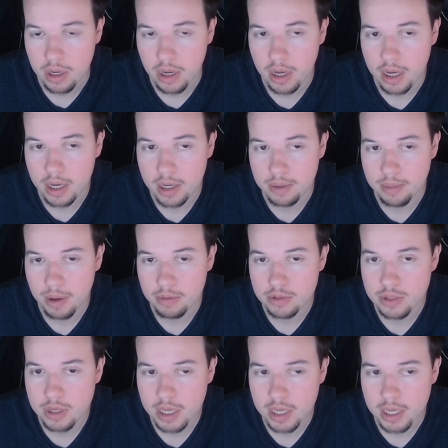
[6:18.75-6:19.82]
I was
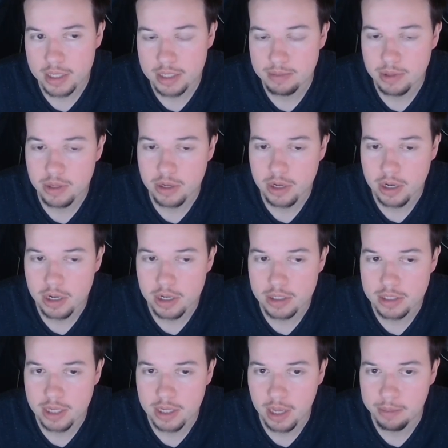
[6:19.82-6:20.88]
looking at some other
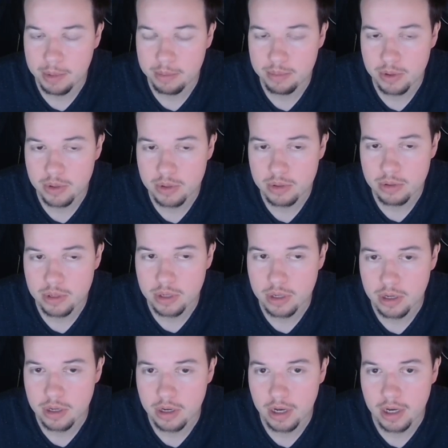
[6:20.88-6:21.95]
cards that have been pulled,
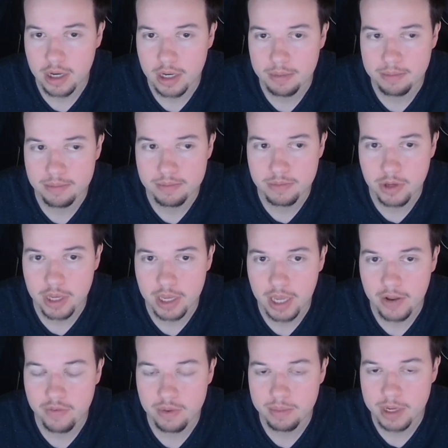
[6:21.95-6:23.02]
looking
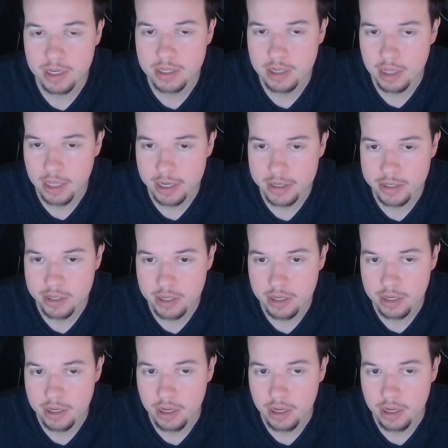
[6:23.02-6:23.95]
at everybody's collection,